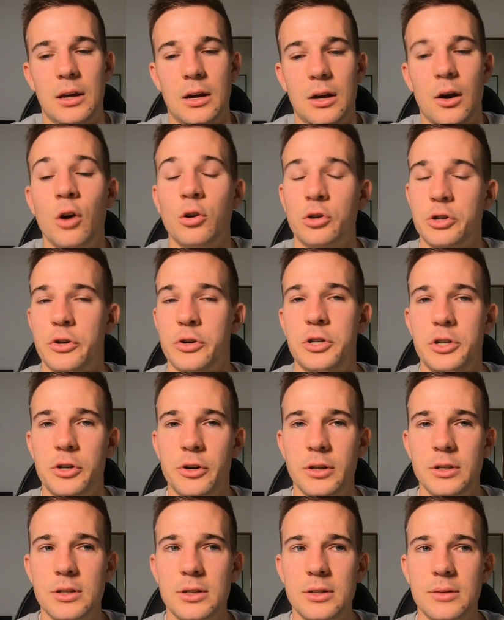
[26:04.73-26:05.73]
ultra
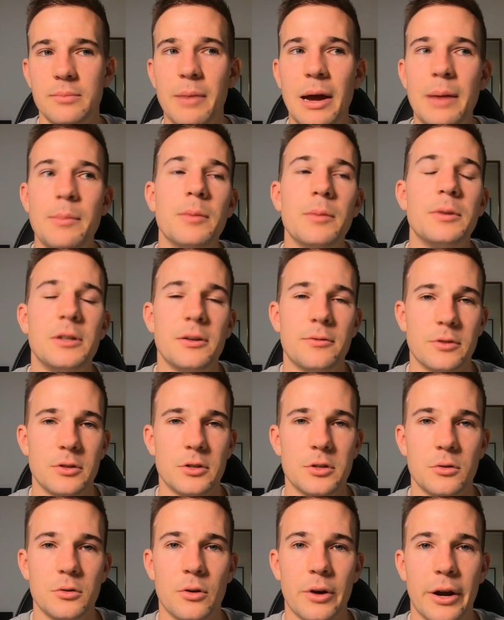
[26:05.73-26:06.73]
endurance may be a different
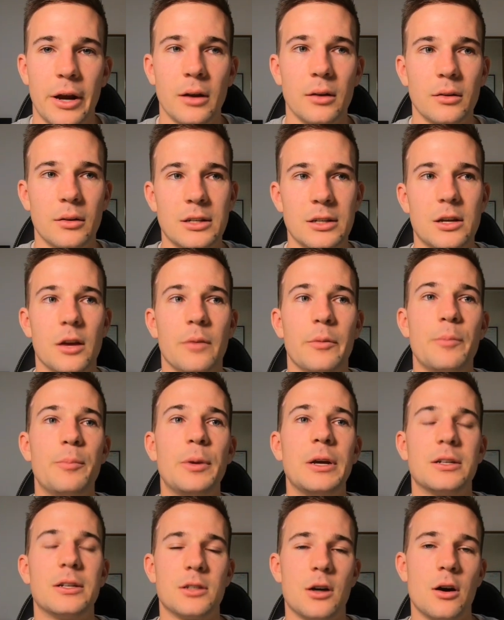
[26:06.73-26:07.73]
story. There's going to be
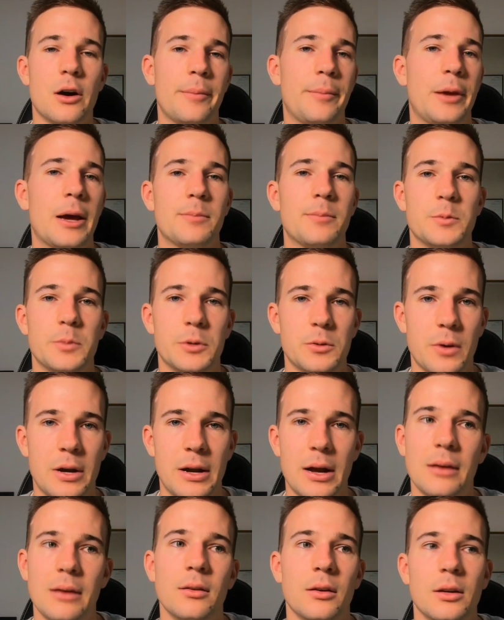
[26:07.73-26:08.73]
bigger time gaps between
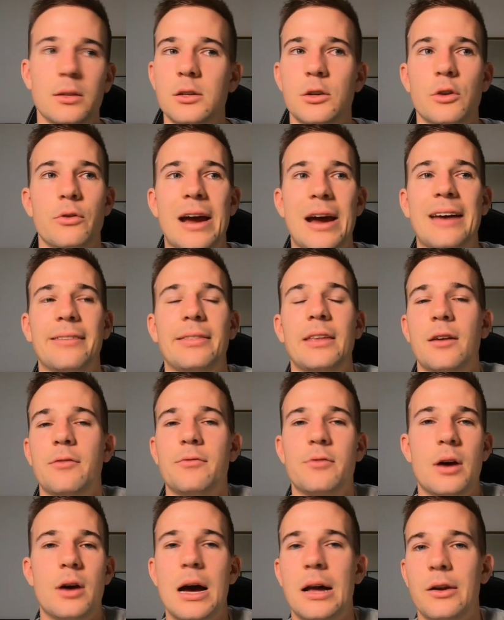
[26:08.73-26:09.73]
athletes. You're out there
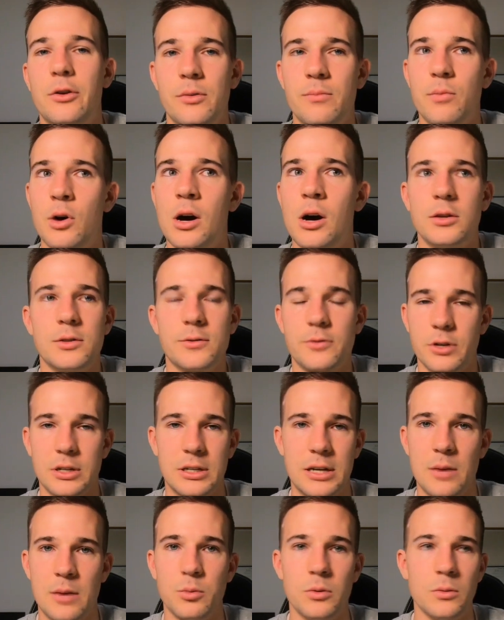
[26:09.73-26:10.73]
for 100 miles, for
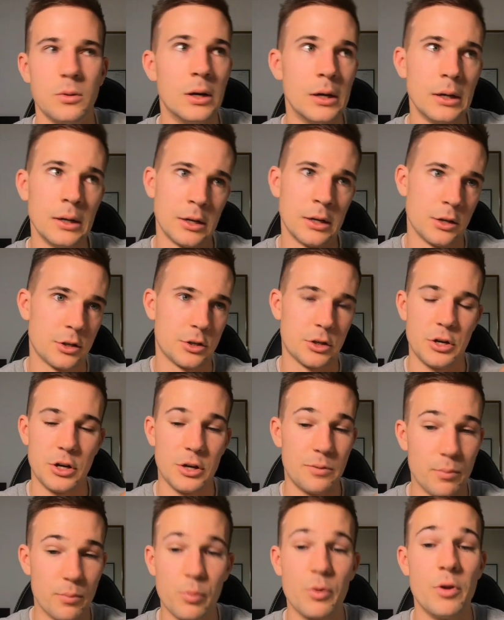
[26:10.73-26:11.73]
example. So you,
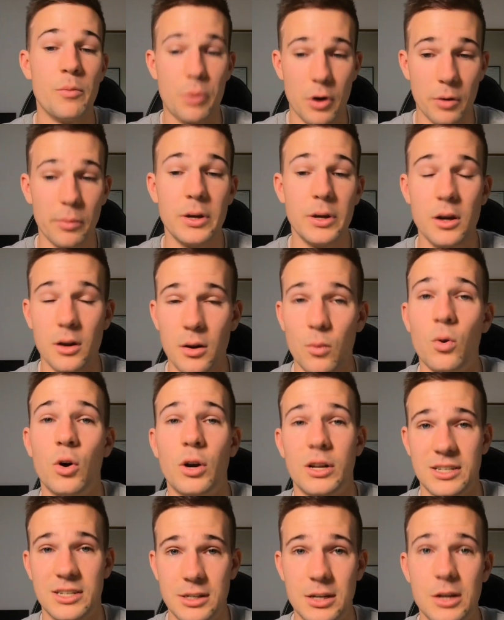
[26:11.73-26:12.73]
are probably going to
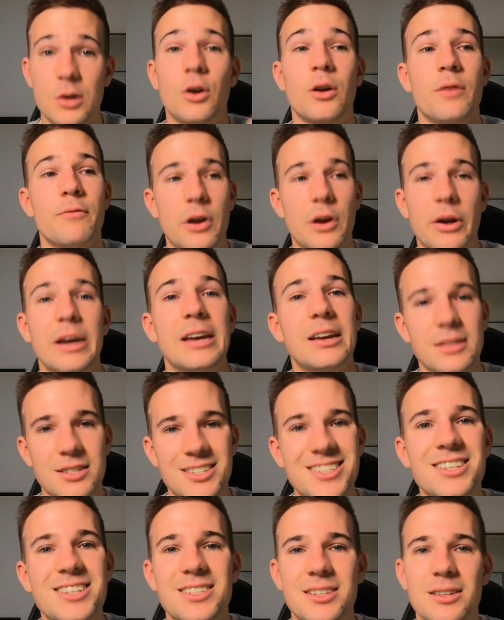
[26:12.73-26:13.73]
want to sit on a very
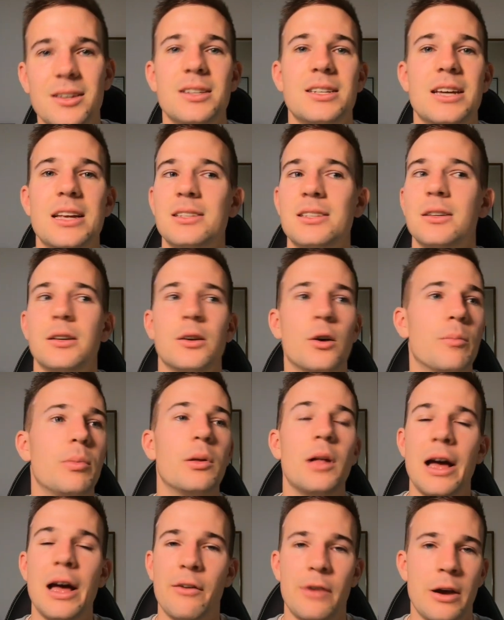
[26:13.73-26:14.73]
consistent intensity, not
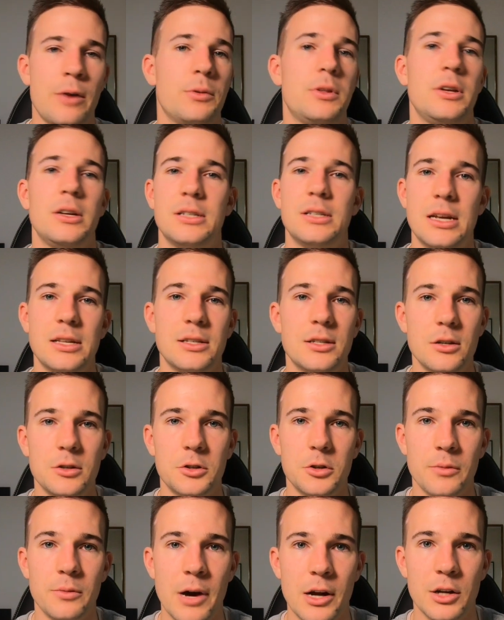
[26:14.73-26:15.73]
play around with the intensity
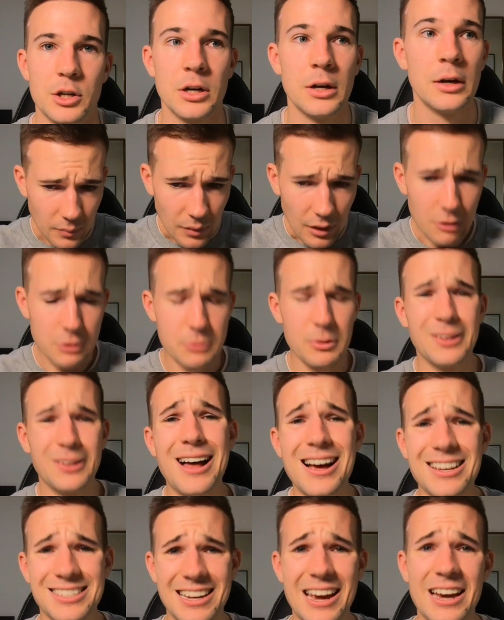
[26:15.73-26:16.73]
too much. So my
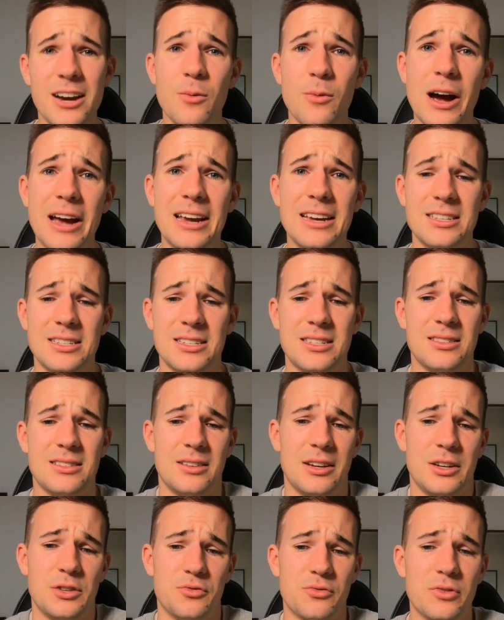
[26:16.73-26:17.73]
last takeaway is
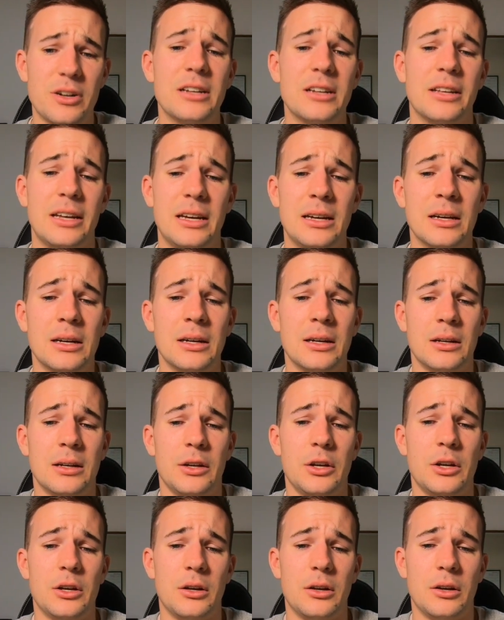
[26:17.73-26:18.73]
is really
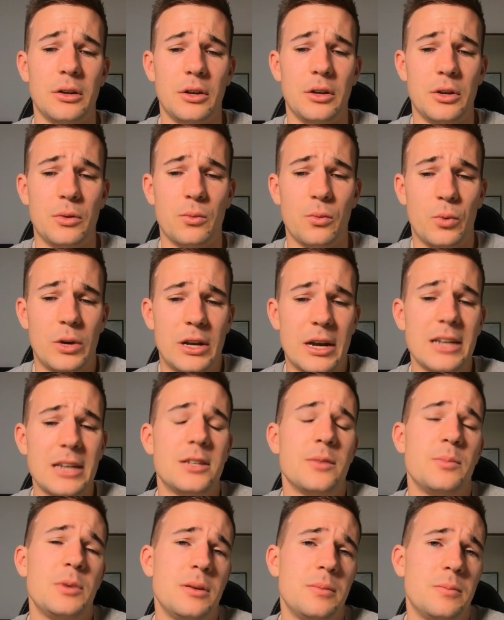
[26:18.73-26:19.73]
you, you we need
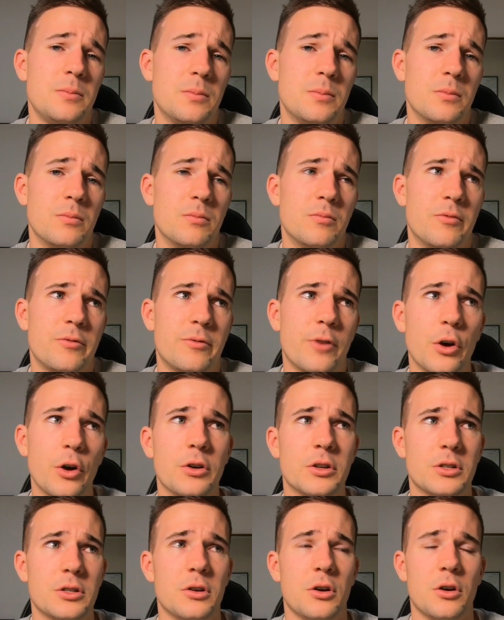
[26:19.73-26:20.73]
to be
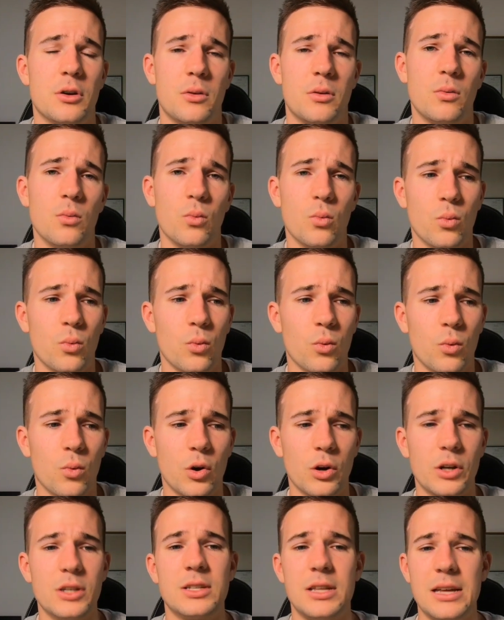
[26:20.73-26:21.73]
focused on
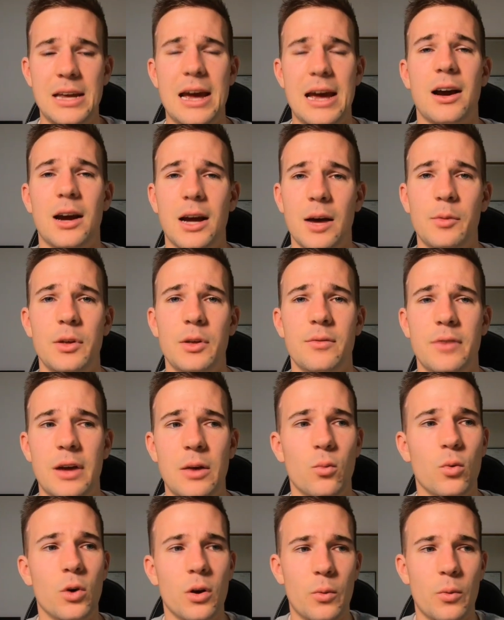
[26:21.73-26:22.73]
what is the outcome of the
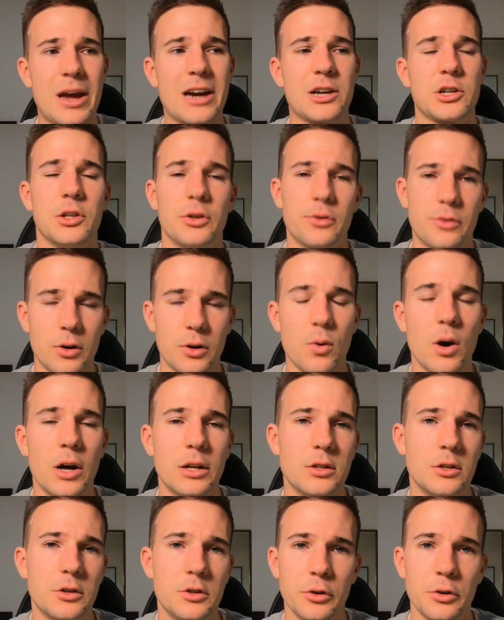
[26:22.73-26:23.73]
event, what are we actually required
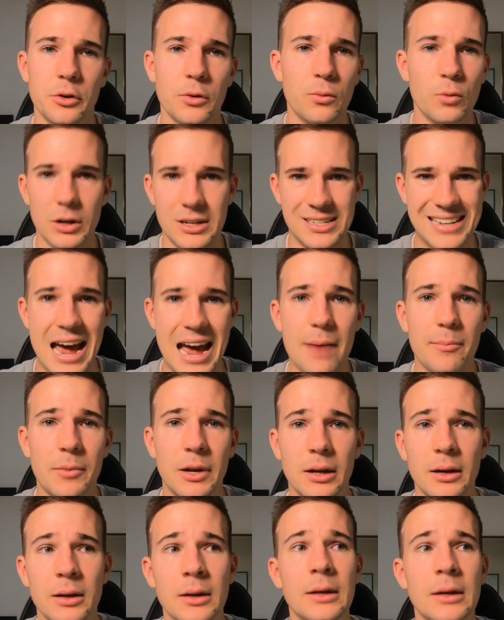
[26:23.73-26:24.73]
to do, and what is
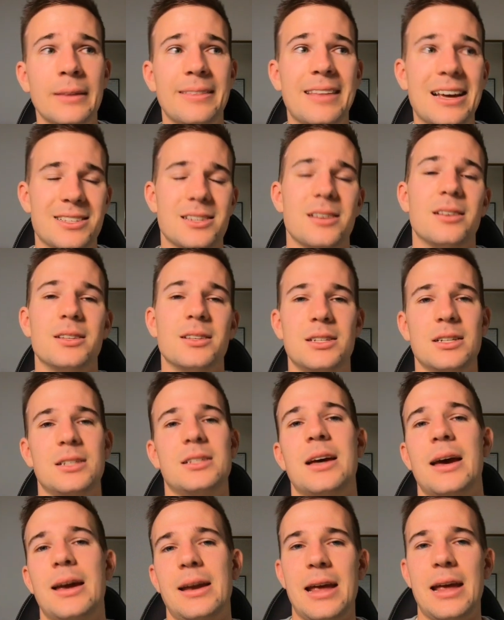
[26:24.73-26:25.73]
happening. That's going to
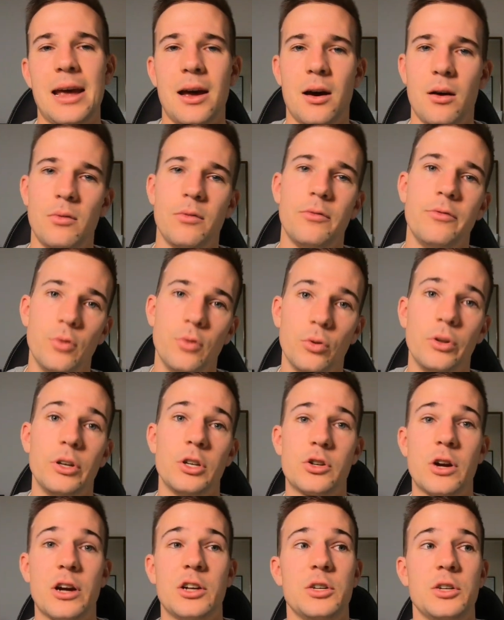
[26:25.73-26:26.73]
dictate our fueling
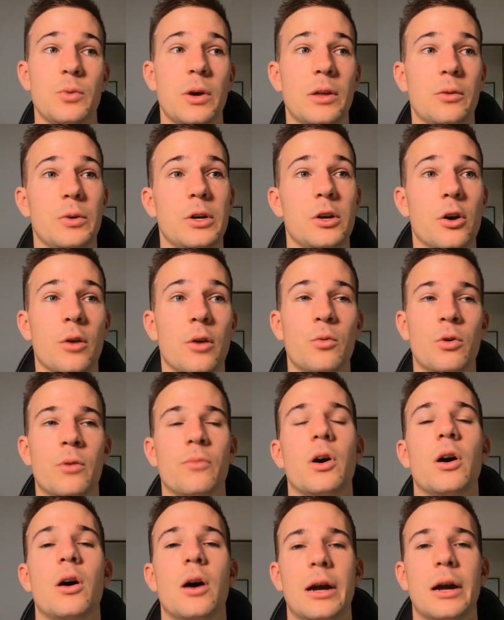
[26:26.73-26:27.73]
strategy, whether we go more of a
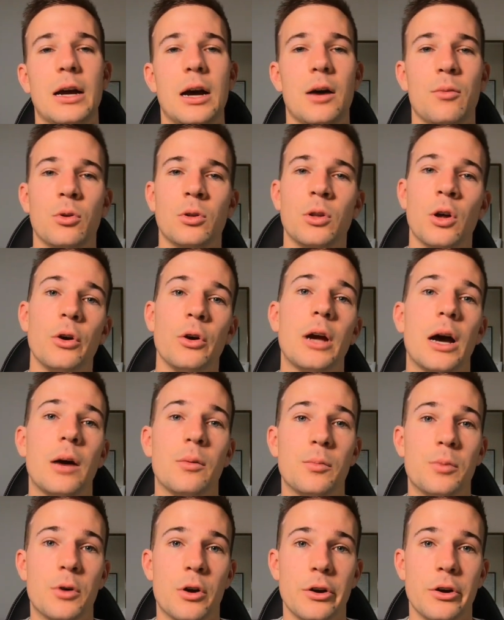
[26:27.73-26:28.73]
high carb or low carb
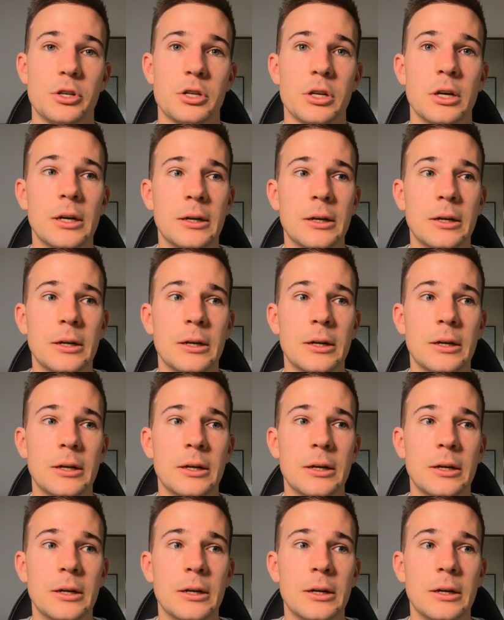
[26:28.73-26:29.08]
approach.